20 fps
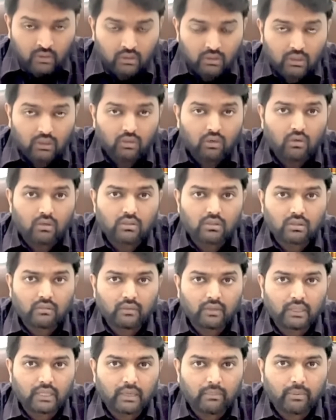The cost of
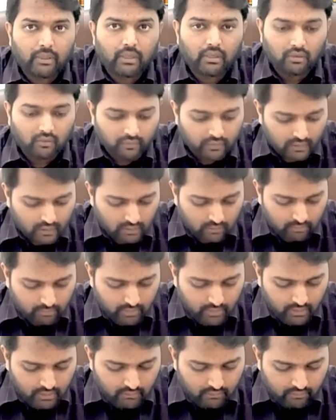a capital of the
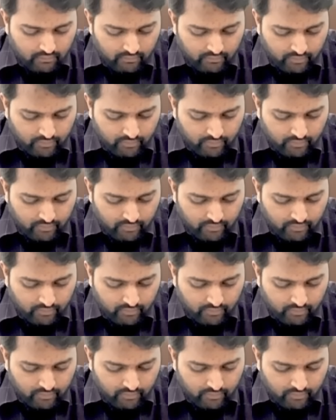company